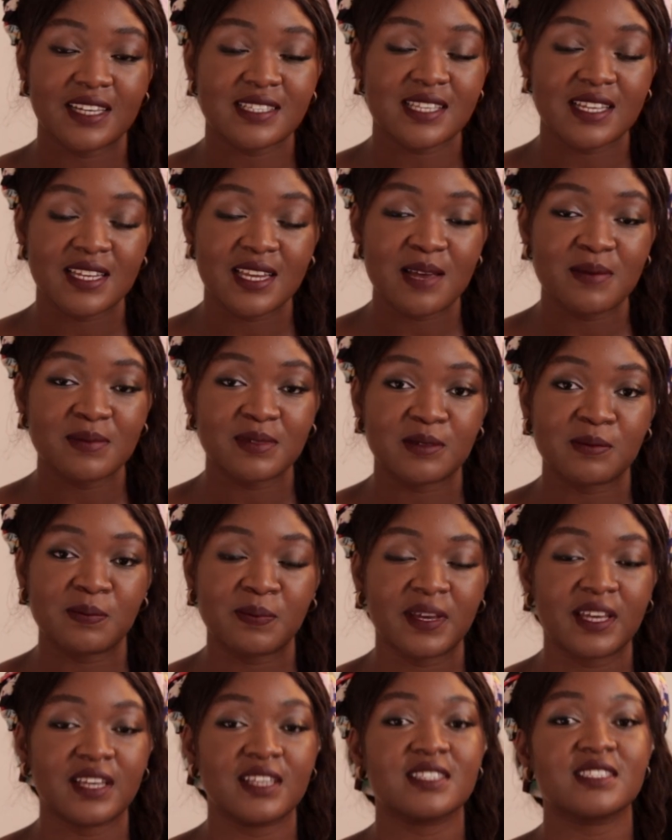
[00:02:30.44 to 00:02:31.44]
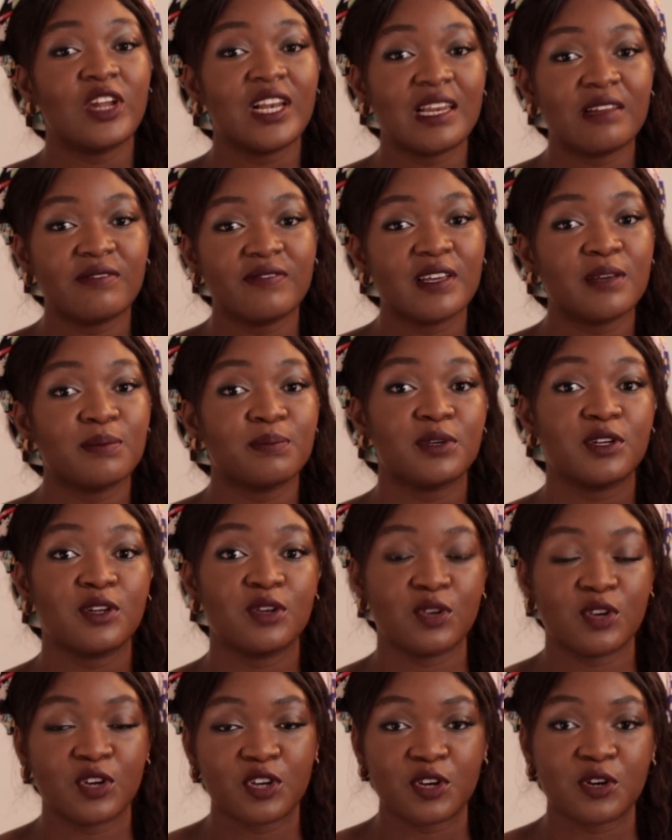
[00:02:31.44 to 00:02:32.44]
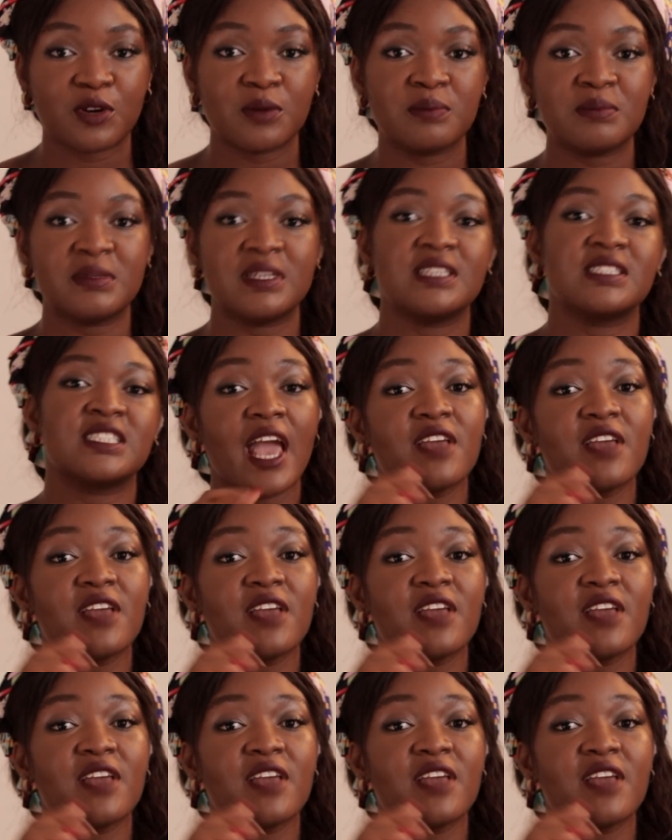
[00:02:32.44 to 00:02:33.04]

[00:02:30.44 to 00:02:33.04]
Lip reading: As the name depicts, you're living below your means